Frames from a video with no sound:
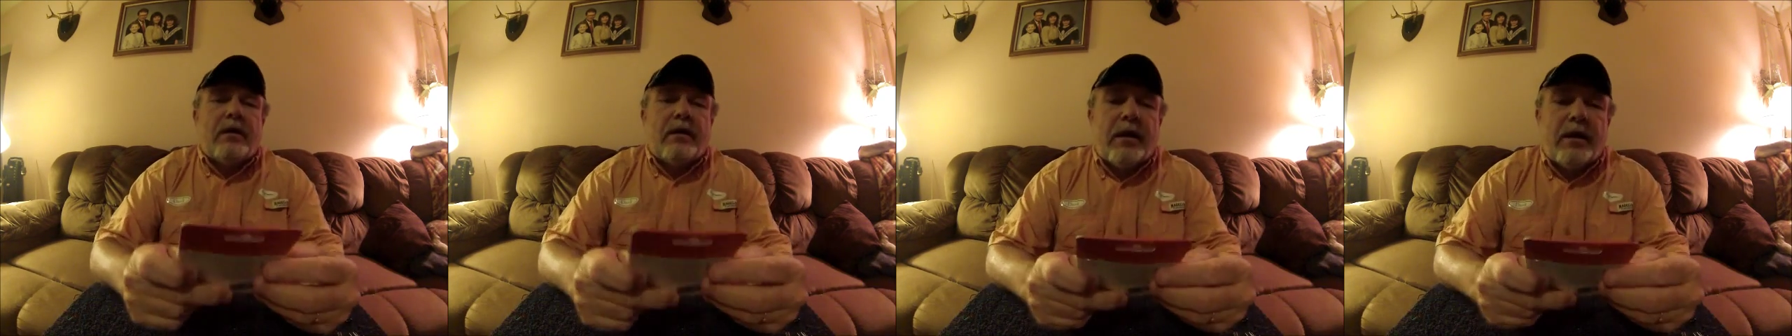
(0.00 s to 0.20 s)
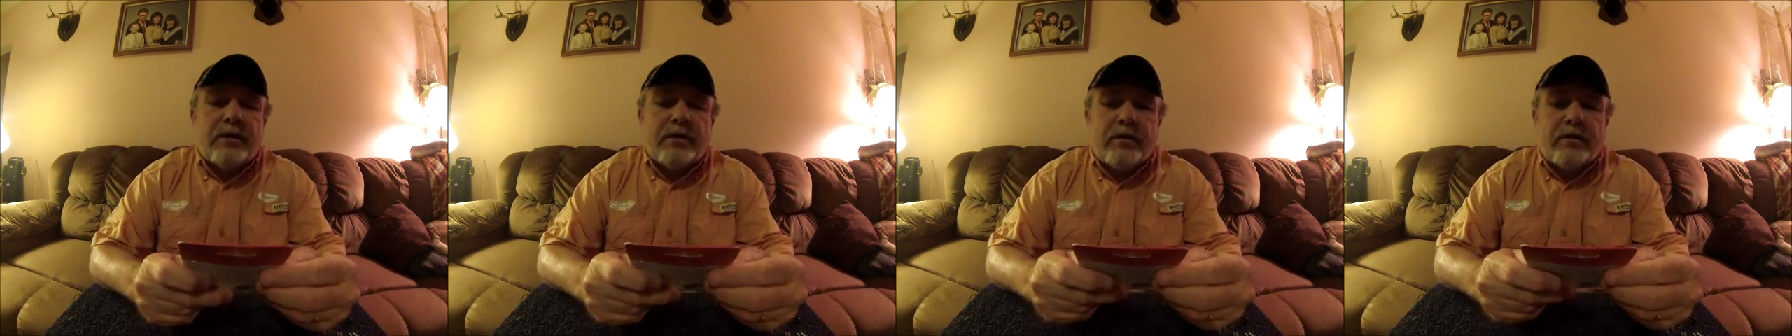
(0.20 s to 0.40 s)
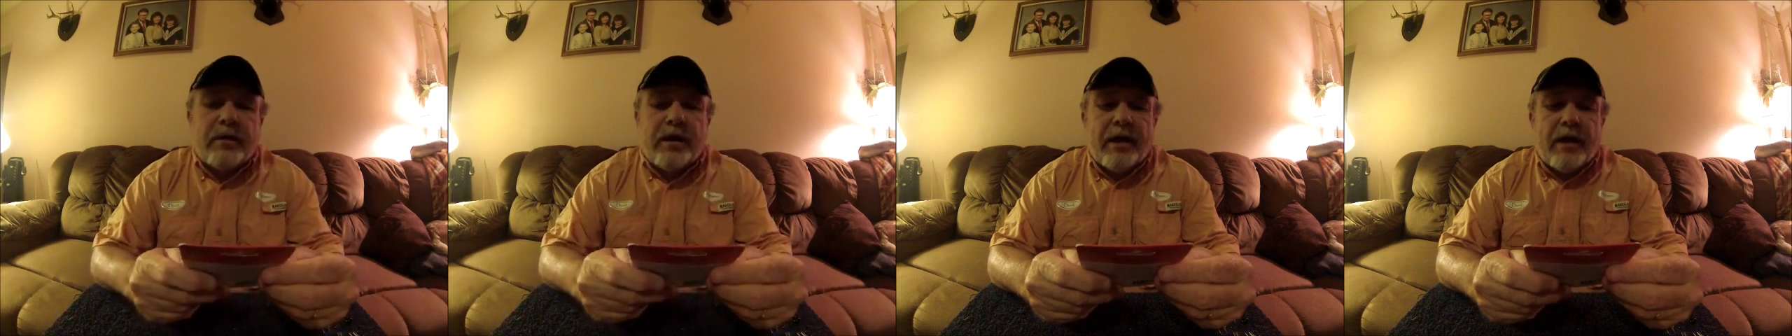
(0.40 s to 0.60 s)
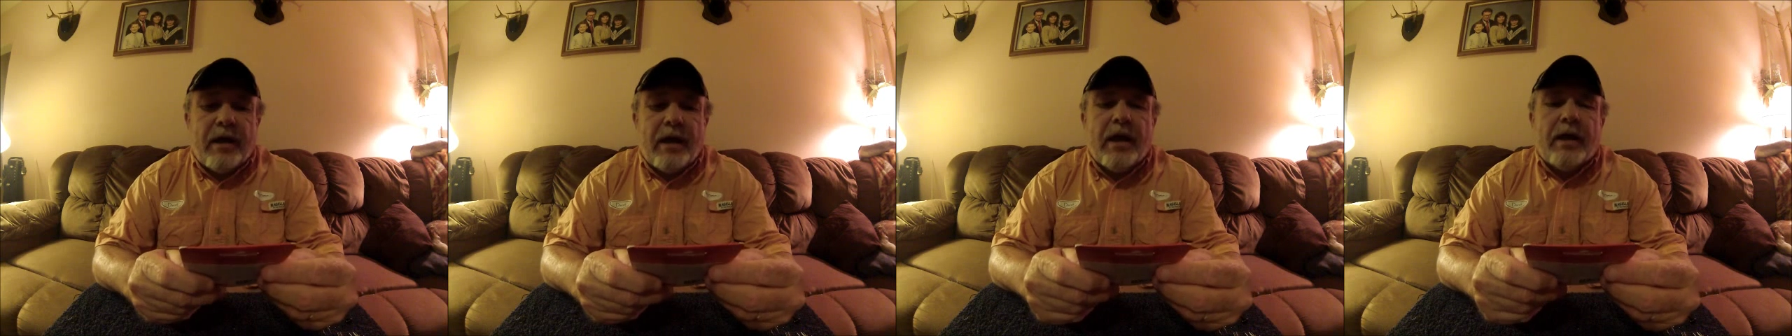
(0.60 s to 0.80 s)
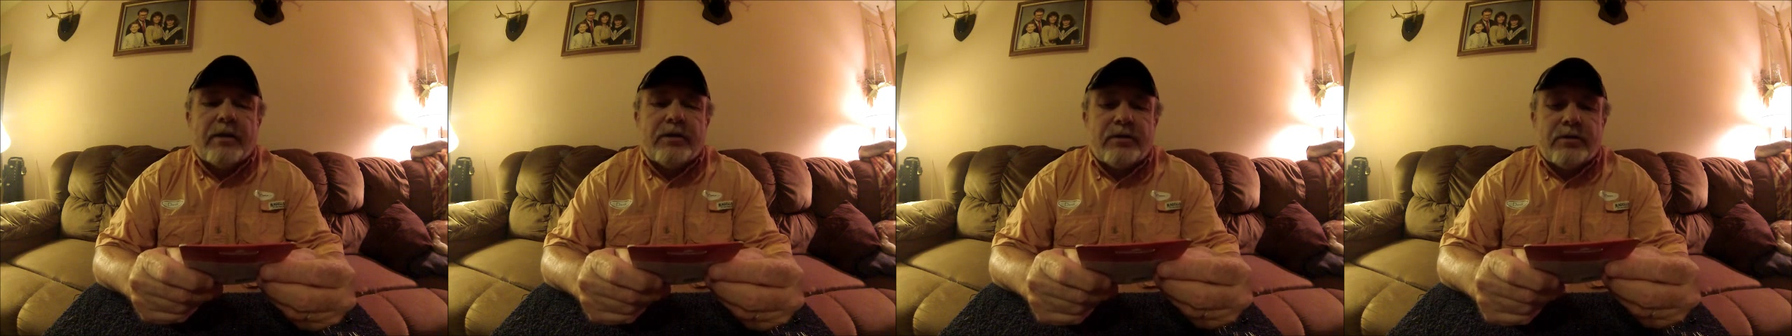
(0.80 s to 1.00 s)
these are the
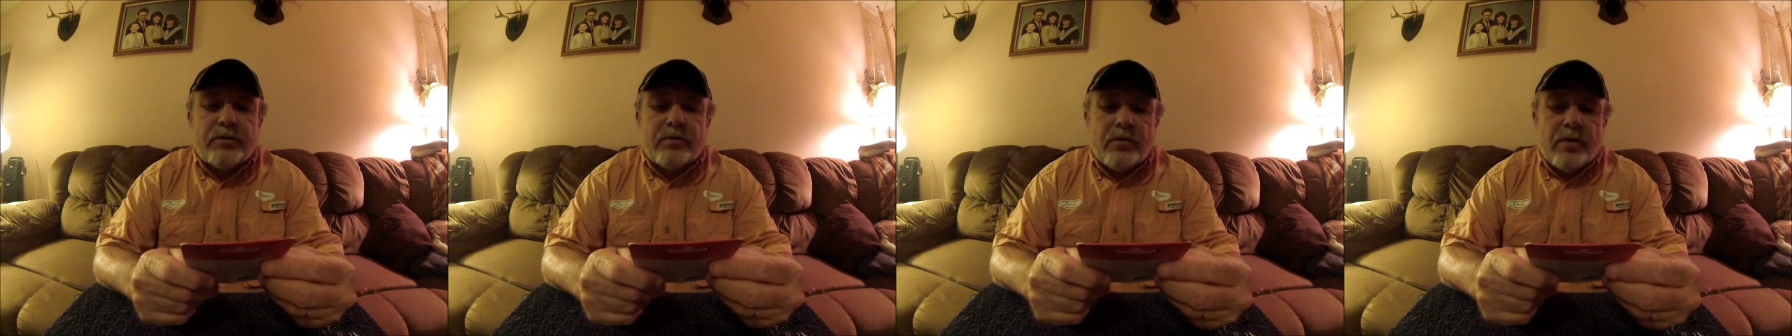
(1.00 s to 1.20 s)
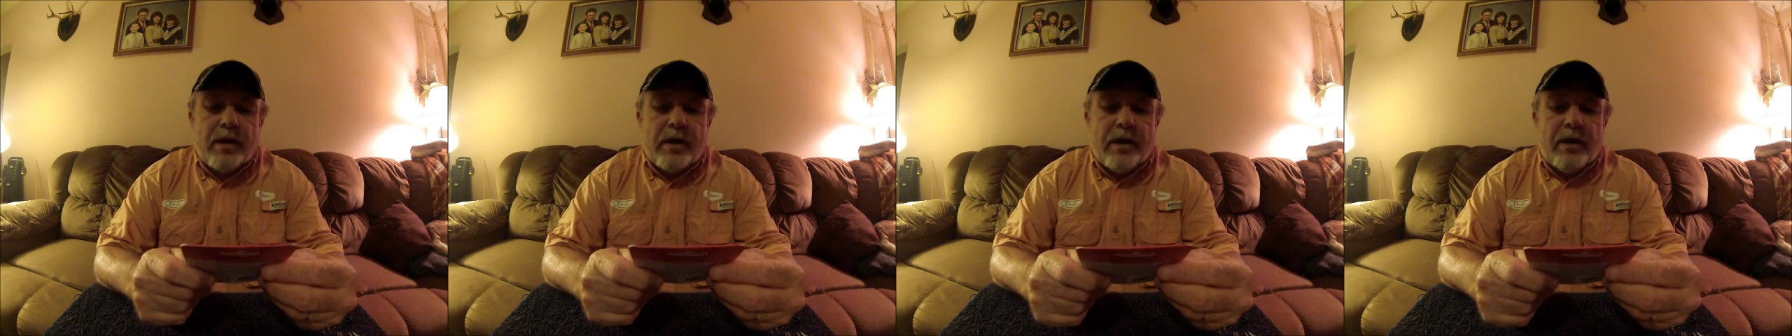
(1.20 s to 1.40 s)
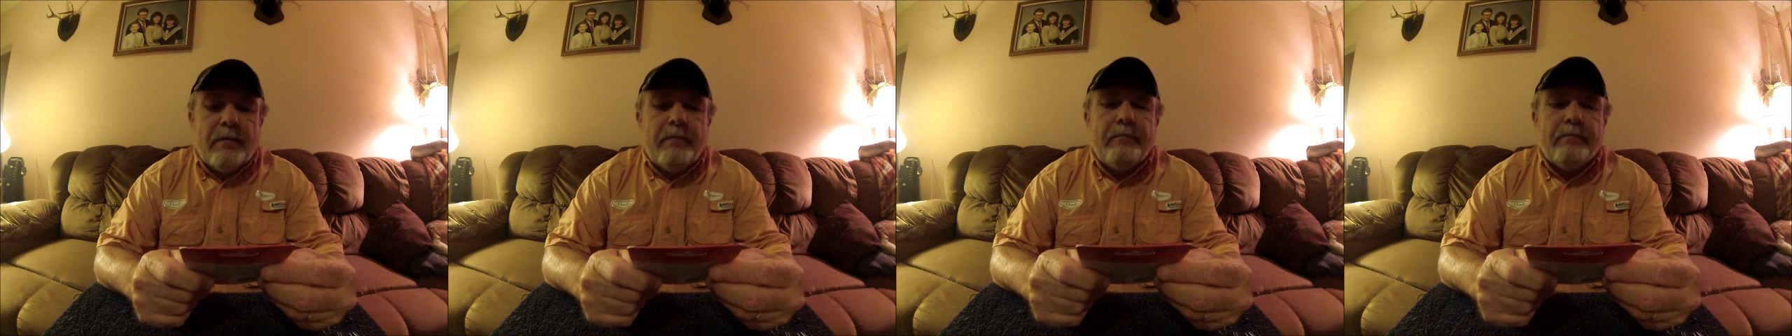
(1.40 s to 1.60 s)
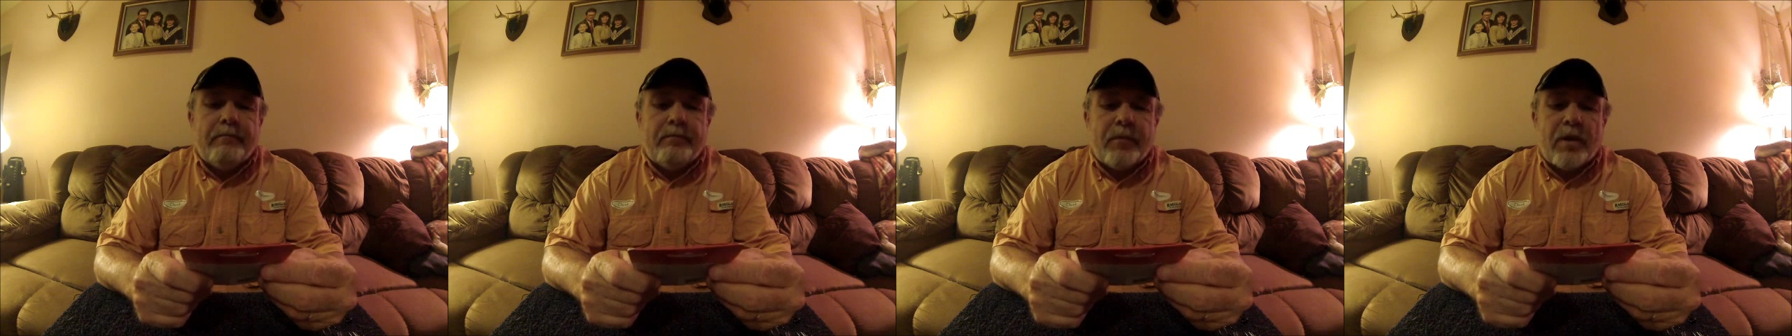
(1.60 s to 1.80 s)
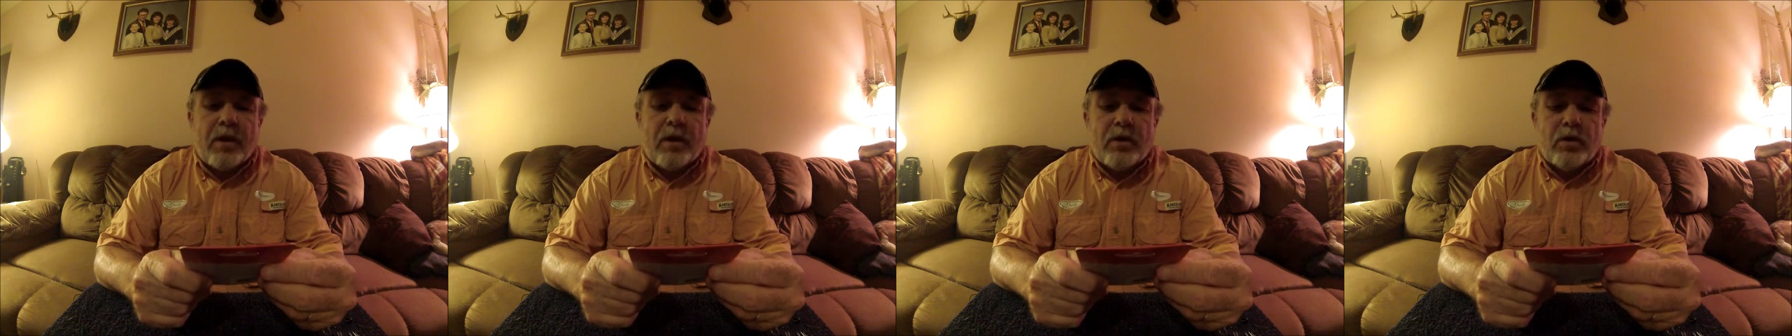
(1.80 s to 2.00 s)
S3
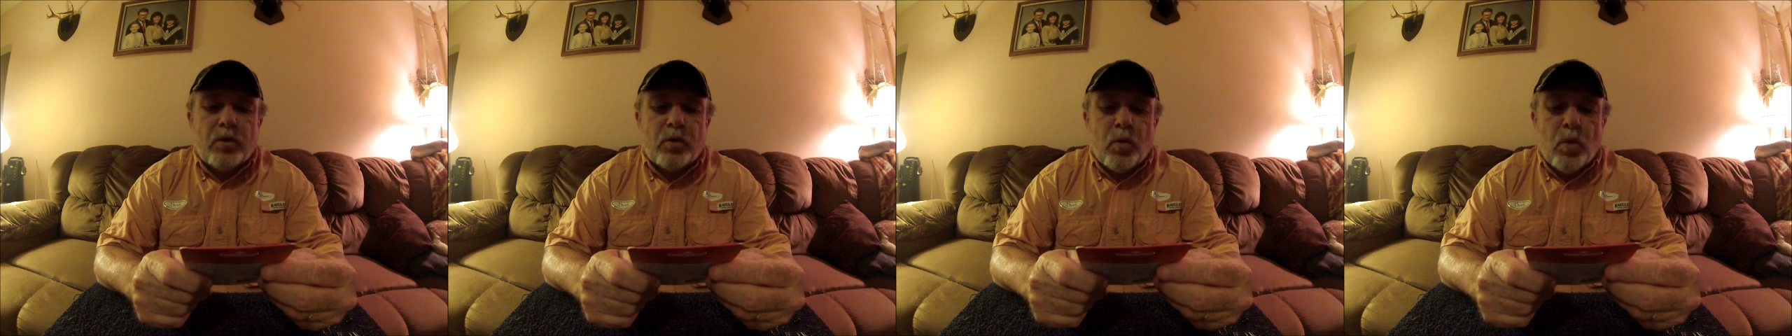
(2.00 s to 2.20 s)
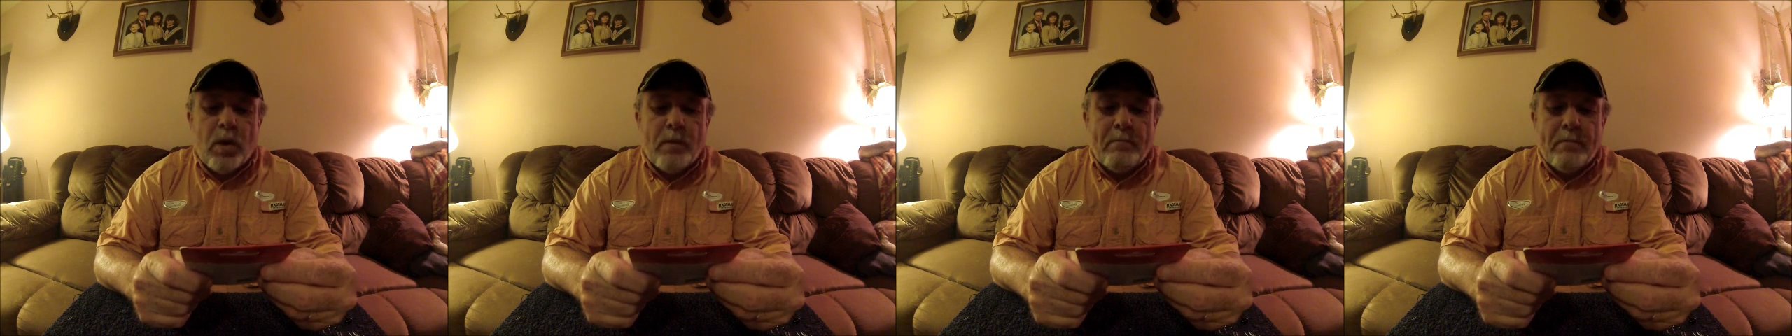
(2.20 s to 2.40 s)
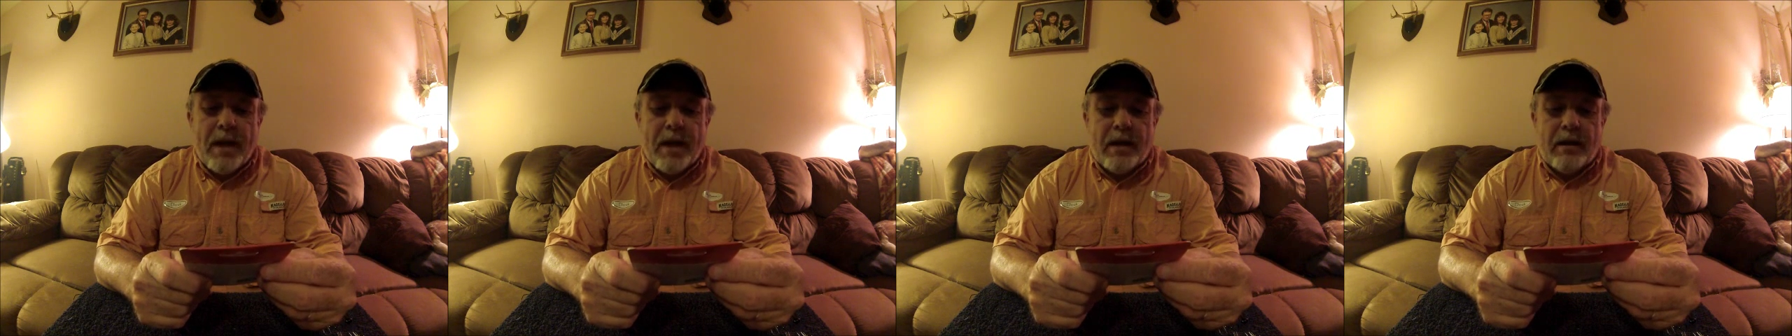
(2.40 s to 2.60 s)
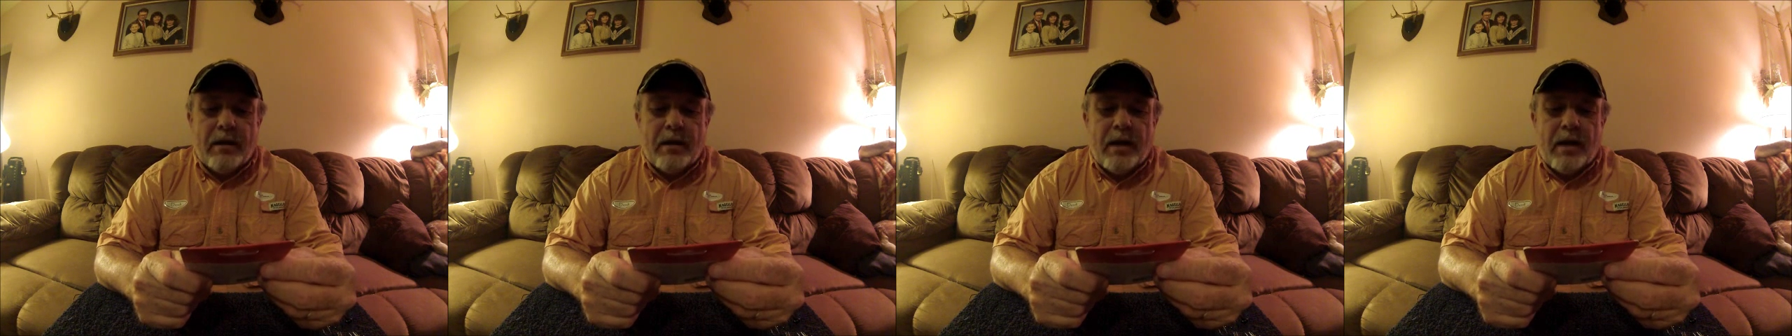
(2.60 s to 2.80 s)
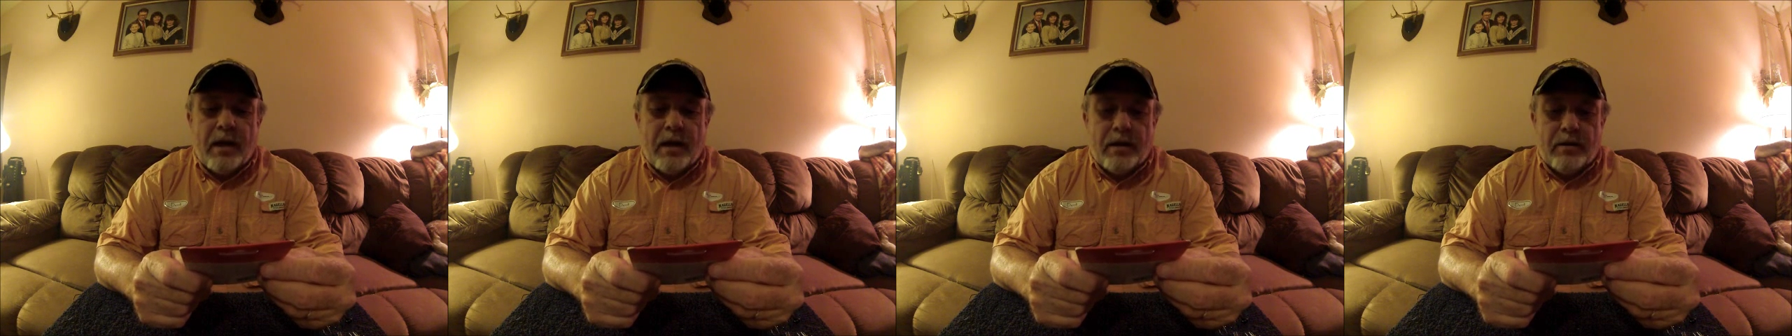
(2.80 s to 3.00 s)
swim bait
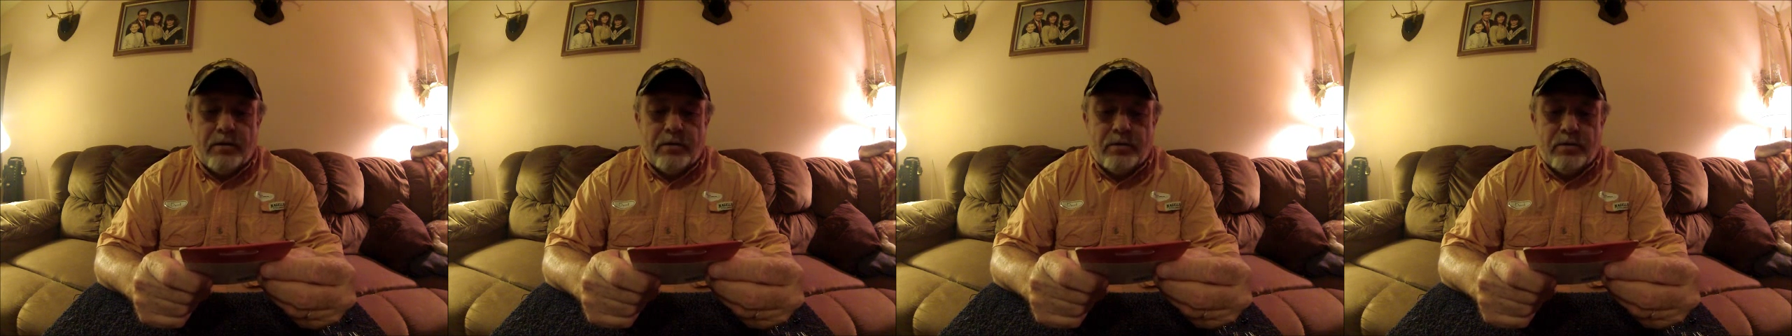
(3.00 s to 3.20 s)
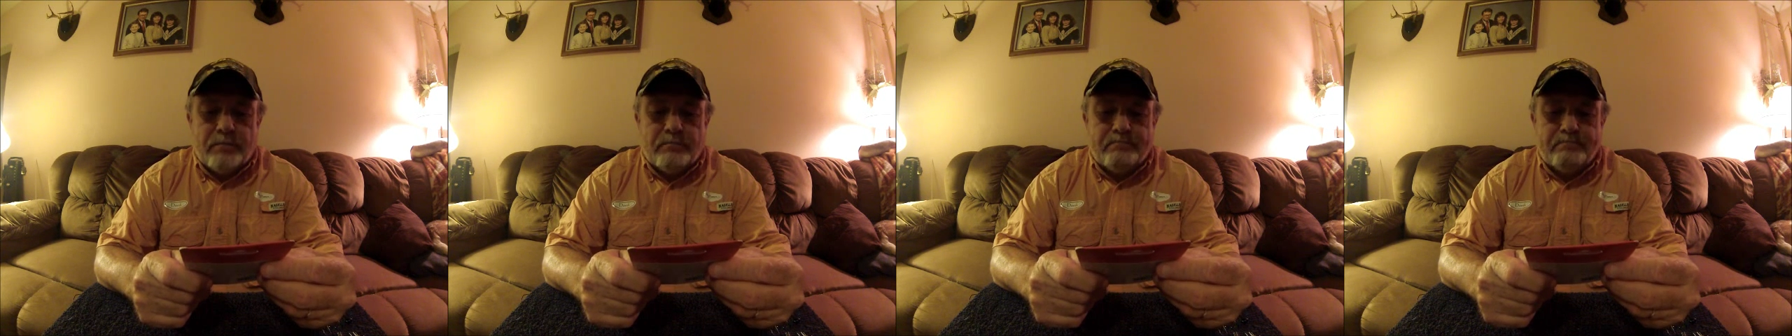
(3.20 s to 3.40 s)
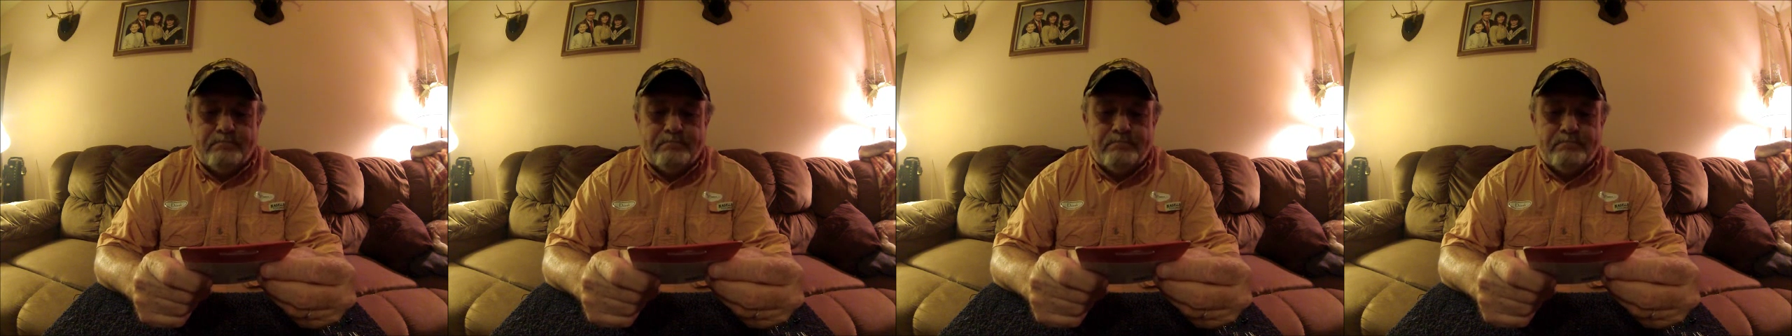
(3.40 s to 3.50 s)
heads.